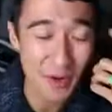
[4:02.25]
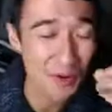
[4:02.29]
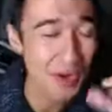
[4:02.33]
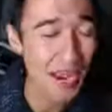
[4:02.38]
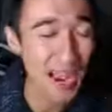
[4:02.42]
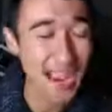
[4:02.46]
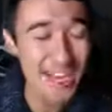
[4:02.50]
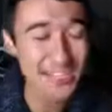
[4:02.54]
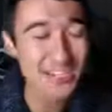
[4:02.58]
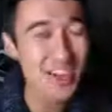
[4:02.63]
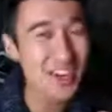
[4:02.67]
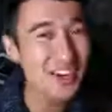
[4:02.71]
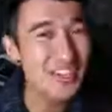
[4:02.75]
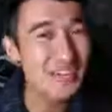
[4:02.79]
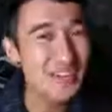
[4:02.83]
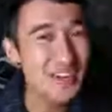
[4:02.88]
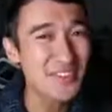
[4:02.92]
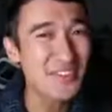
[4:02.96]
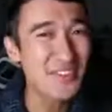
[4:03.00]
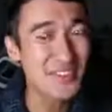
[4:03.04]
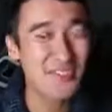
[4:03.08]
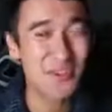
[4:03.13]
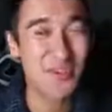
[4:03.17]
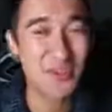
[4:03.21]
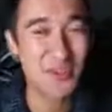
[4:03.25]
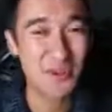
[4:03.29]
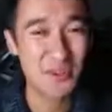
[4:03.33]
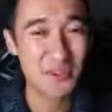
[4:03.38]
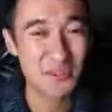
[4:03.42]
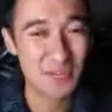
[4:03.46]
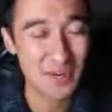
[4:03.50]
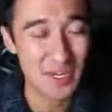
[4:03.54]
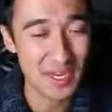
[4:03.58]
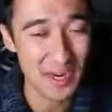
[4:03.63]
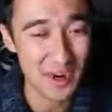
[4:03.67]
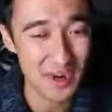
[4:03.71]
Okay, I talked about this earlier in
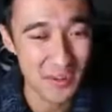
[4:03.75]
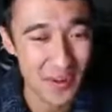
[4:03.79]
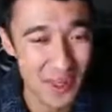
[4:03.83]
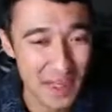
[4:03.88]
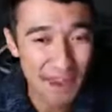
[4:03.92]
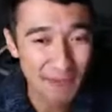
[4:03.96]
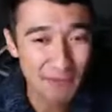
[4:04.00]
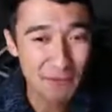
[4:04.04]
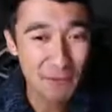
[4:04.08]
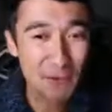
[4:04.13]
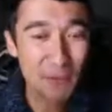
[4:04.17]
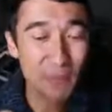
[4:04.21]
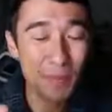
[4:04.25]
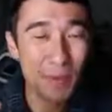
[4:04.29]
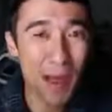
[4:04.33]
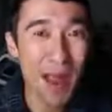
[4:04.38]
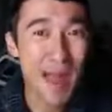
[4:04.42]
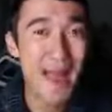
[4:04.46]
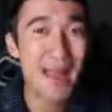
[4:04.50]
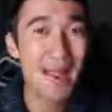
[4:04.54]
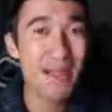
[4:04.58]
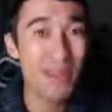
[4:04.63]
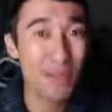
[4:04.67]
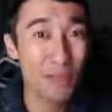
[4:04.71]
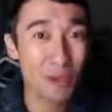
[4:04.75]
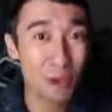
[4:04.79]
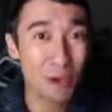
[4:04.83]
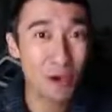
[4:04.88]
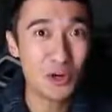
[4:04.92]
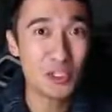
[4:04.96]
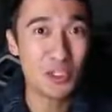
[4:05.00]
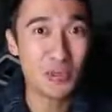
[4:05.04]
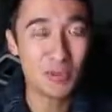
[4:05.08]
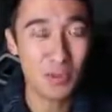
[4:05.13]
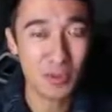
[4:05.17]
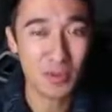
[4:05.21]
the video. If you're buying a
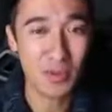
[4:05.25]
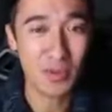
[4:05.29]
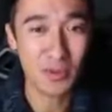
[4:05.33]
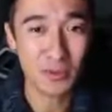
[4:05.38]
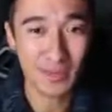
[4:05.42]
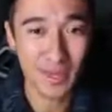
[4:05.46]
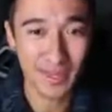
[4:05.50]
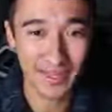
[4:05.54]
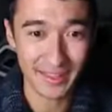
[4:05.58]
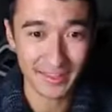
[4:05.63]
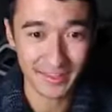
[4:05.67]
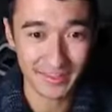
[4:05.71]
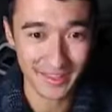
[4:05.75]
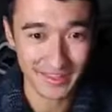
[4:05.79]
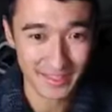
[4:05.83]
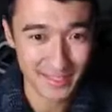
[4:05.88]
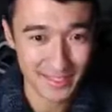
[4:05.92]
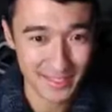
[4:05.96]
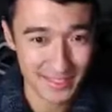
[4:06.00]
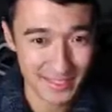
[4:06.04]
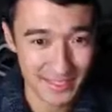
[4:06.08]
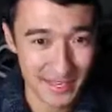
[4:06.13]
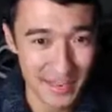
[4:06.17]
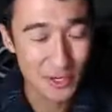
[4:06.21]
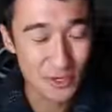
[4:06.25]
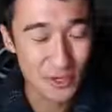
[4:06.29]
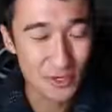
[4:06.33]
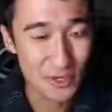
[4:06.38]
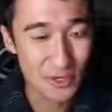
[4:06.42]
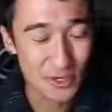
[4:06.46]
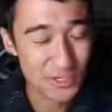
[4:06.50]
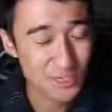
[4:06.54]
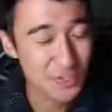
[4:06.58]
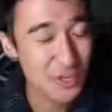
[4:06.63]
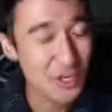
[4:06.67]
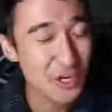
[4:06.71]
large bundle like this,
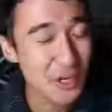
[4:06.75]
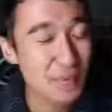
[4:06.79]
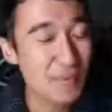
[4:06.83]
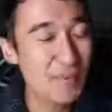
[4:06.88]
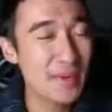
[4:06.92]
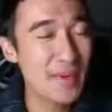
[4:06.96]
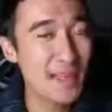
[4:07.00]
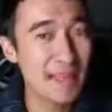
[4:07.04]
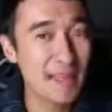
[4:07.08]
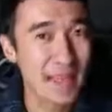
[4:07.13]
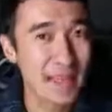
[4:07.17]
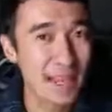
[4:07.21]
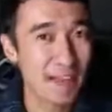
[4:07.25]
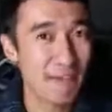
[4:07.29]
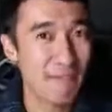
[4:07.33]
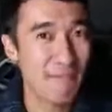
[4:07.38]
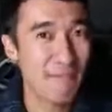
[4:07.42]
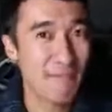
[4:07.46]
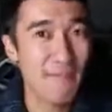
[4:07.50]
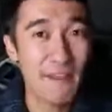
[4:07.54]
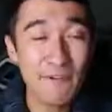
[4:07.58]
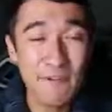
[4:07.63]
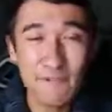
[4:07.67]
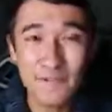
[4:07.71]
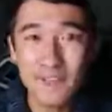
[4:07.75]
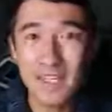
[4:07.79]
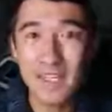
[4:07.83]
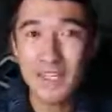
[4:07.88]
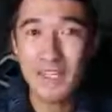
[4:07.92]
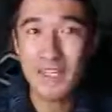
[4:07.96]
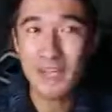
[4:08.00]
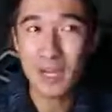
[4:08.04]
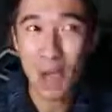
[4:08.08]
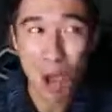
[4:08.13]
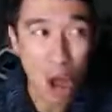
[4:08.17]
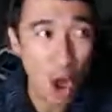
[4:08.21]
it's gonna be like
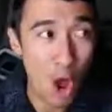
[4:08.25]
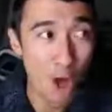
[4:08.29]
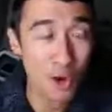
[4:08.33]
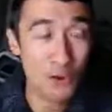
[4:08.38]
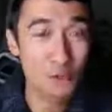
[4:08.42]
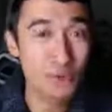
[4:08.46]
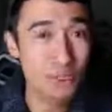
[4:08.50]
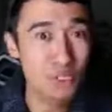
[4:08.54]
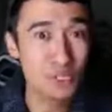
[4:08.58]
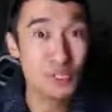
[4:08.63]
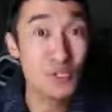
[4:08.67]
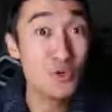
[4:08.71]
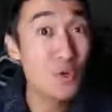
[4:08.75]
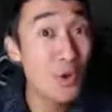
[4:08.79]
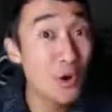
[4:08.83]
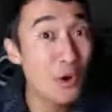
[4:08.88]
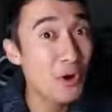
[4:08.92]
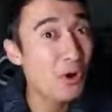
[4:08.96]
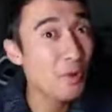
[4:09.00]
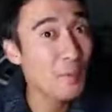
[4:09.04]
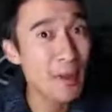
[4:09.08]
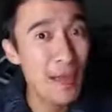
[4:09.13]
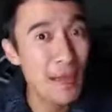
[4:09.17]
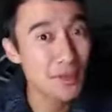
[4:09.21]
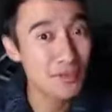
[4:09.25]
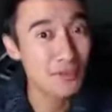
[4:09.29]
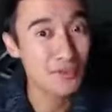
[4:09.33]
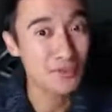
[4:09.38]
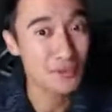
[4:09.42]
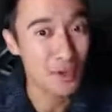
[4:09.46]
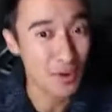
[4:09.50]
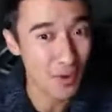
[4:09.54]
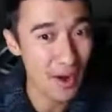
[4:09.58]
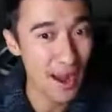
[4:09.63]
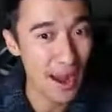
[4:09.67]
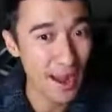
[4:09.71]
50, 100, 200 pounds
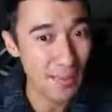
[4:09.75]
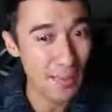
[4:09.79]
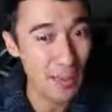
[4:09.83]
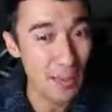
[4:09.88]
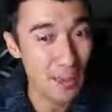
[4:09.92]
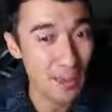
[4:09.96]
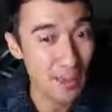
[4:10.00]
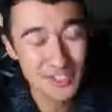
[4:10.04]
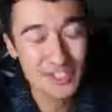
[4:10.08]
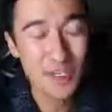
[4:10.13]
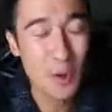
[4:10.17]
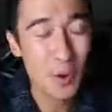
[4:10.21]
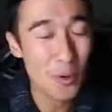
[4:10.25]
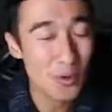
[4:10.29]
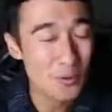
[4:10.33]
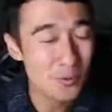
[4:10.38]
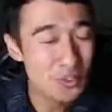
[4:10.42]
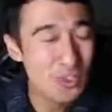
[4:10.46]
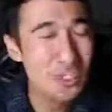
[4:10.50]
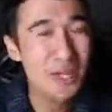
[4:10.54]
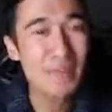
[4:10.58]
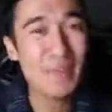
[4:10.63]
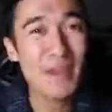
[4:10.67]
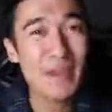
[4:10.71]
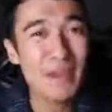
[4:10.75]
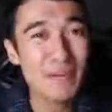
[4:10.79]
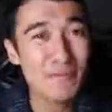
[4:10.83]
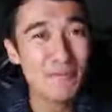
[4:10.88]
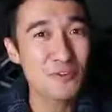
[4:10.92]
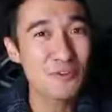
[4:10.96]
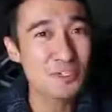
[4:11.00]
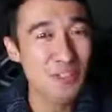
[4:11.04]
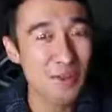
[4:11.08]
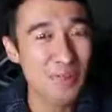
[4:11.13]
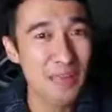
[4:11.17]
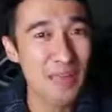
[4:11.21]
of crap. So shipping
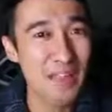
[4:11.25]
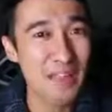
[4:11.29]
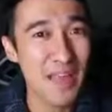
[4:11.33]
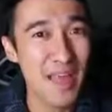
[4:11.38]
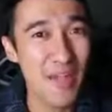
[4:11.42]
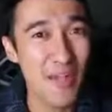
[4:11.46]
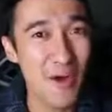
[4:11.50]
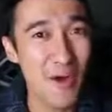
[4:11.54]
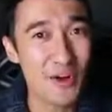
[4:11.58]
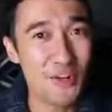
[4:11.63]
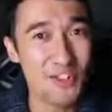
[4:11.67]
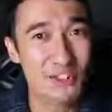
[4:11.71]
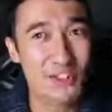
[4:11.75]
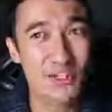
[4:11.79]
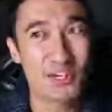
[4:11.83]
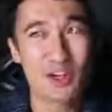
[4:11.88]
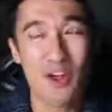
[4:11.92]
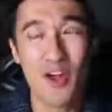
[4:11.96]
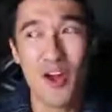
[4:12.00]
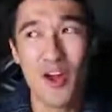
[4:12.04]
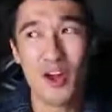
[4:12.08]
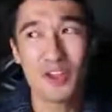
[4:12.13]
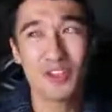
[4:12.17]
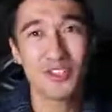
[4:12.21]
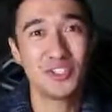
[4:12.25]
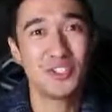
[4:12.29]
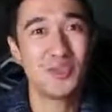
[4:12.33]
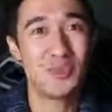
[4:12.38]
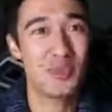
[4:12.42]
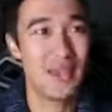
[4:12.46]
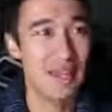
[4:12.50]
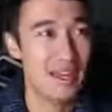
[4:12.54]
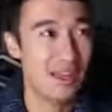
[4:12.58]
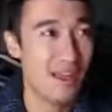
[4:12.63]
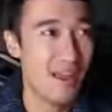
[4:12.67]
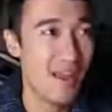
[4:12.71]
for something that large is gonna cost you
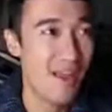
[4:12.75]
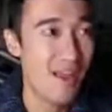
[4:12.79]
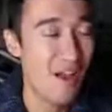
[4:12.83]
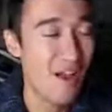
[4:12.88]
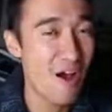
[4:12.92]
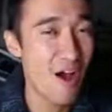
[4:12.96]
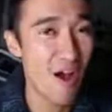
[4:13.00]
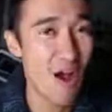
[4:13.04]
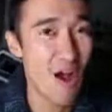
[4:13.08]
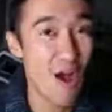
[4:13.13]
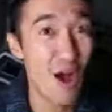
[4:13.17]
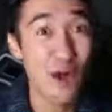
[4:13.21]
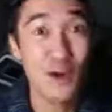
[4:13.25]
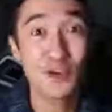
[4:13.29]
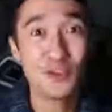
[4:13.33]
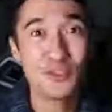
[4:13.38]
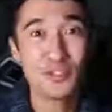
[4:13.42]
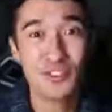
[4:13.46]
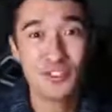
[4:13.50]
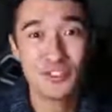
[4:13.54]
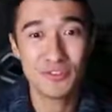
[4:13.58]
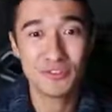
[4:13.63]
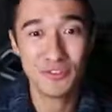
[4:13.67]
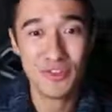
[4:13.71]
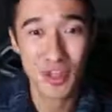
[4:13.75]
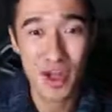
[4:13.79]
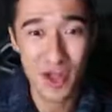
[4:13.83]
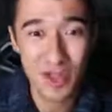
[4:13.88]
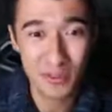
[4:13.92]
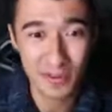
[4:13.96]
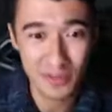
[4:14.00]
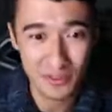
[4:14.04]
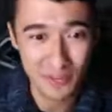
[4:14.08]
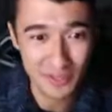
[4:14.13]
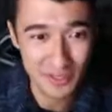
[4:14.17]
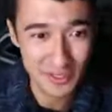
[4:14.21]
like hundreds of
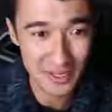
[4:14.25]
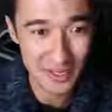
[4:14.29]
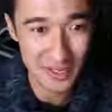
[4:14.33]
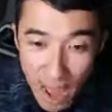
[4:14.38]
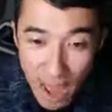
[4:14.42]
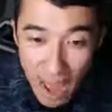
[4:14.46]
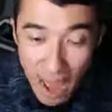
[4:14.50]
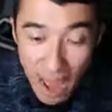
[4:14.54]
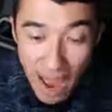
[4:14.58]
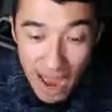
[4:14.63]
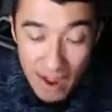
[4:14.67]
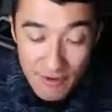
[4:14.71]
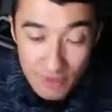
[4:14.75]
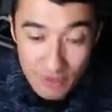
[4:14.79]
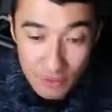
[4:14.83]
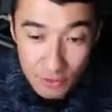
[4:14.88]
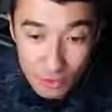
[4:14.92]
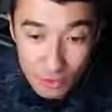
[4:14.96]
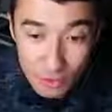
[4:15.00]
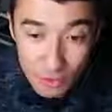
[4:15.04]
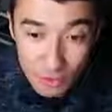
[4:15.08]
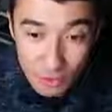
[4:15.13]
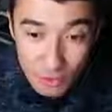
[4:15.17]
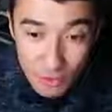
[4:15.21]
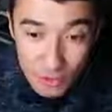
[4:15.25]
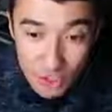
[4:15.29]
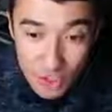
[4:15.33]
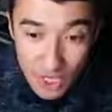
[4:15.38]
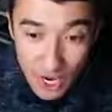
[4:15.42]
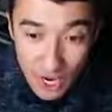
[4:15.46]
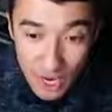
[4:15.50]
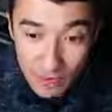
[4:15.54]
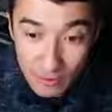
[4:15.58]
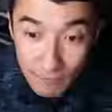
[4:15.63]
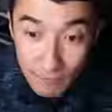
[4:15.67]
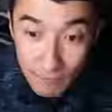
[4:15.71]
dollars. After
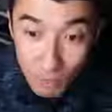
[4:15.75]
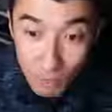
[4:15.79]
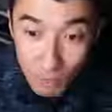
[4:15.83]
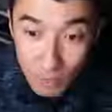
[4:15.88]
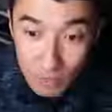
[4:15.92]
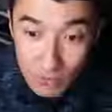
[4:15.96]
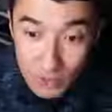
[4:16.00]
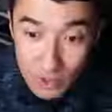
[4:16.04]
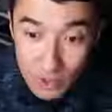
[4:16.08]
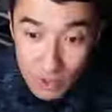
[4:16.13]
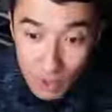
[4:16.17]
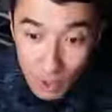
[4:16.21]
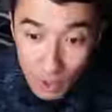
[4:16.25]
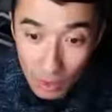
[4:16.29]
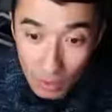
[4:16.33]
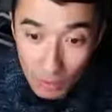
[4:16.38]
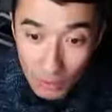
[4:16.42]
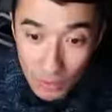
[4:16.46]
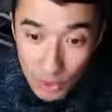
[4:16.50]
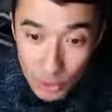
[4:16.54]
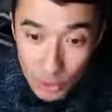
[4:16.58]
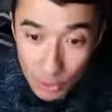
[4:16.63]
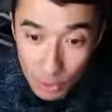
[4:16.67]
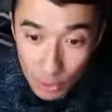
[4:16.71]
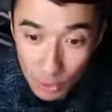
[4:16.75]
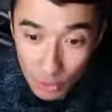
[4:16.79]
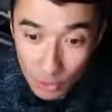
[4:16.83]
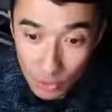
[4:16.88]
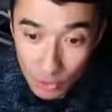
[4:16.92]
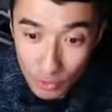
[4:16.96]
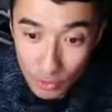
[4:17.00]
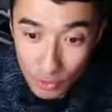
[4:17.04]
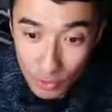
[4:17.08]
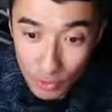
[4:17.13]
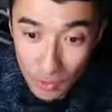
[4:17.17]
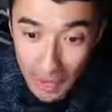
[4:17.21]
signed forms are
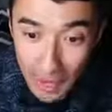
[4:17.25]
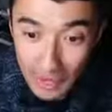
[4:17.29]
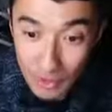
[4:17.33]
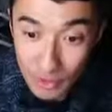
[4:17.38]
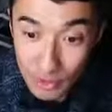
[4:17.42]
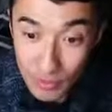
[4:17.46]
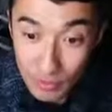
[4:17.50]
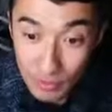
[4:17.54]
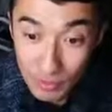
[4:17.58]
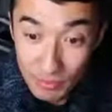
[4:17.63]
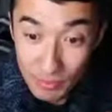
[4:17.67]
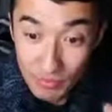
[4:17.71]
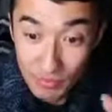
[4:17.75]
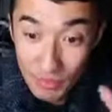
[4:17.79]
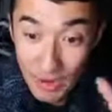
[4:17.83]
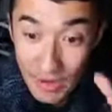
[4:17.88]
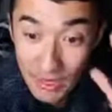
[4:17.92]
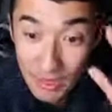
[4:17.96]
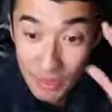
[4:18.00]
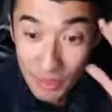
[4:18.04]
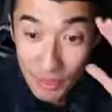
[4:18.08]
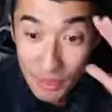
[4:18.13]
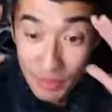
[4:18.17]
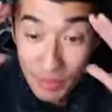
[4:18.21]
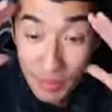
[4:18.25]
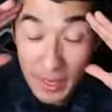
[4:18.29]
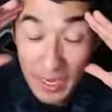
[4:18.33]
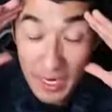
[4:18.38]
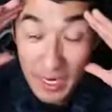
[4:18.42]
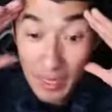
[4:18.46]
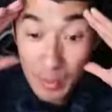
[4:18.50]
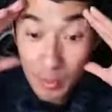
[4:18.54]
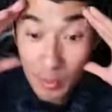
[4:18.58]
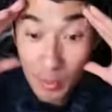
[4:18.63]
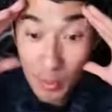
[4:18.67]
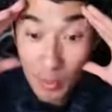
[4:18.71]
returned, the buyer's provided the
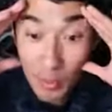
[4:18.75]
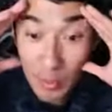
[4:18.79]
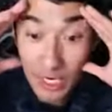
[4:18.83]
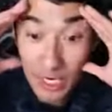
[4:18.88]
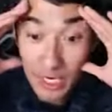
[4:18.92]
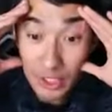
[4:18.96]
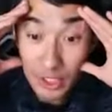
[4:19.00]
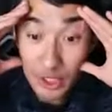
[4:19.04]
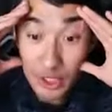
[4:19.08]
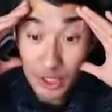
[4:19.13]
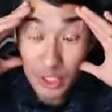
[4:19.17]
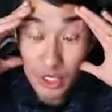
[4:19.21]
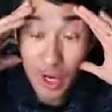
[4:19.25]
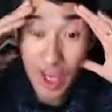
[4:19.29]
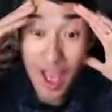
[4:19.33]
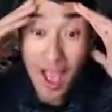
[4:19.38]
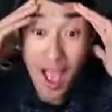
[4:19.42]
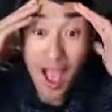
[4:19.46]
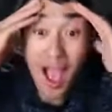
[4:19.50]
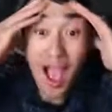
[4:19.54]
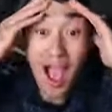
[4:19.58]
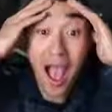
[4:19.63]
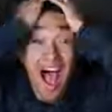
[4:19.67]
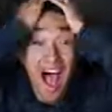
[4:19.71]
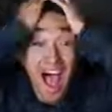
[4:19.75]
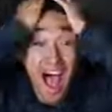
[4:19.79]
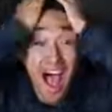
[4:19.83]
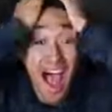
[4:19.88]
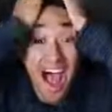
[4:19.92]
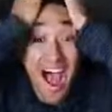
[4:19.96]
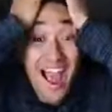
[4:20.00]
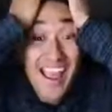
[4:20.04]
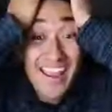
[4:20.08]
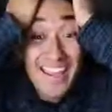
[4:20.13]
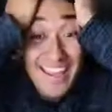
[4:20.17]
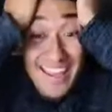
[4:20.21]
pickup location.
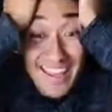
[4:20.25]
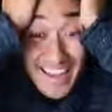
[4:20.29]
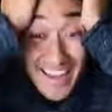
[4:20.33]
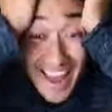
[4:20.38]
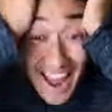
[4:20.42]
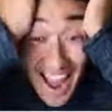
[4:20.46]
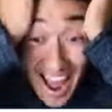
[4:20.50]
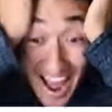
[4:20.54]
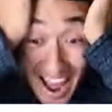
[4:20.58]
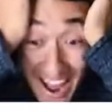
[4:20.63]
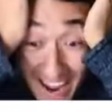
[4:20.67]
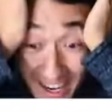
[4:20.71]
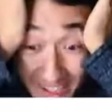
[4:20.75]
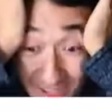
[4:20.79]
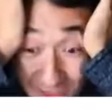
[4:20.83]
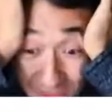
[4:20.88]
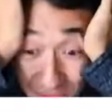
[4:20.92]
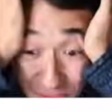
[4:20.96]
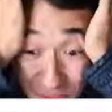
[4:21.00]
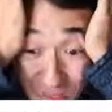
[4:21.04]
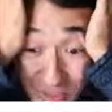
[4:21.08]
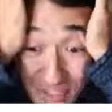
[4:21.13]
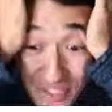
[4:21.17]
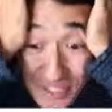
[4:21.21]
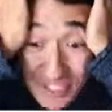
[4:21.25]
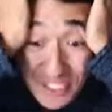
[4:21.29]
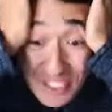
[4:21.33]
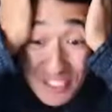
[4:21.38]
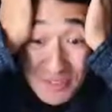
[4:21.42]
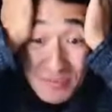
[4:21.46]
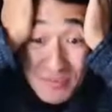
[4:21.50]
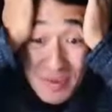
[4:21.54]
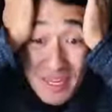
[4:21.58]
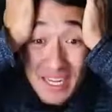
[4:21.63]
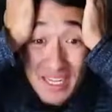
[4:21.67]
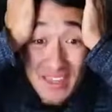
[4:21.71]
I can actually
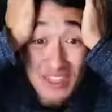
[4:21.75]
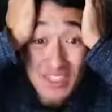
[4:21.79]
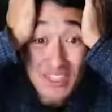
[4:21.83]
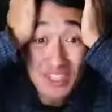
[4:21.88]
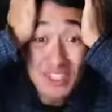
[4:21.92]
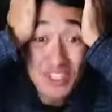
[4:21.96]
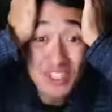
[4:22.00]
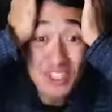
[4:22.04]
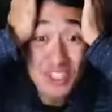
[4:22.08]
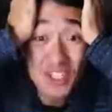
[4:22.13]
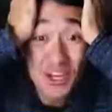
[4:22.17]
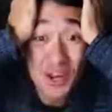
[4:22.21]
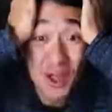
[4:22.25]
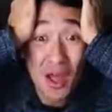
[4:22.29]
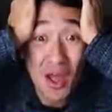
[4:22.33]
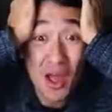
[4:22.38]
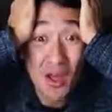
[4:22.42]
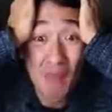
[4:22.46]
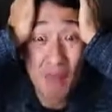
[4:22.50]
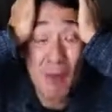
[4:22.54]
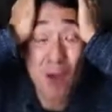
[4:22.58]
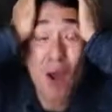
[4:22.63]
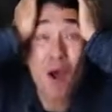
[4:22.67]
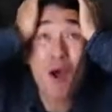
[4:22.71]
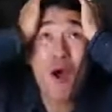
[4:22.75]
just pick this up.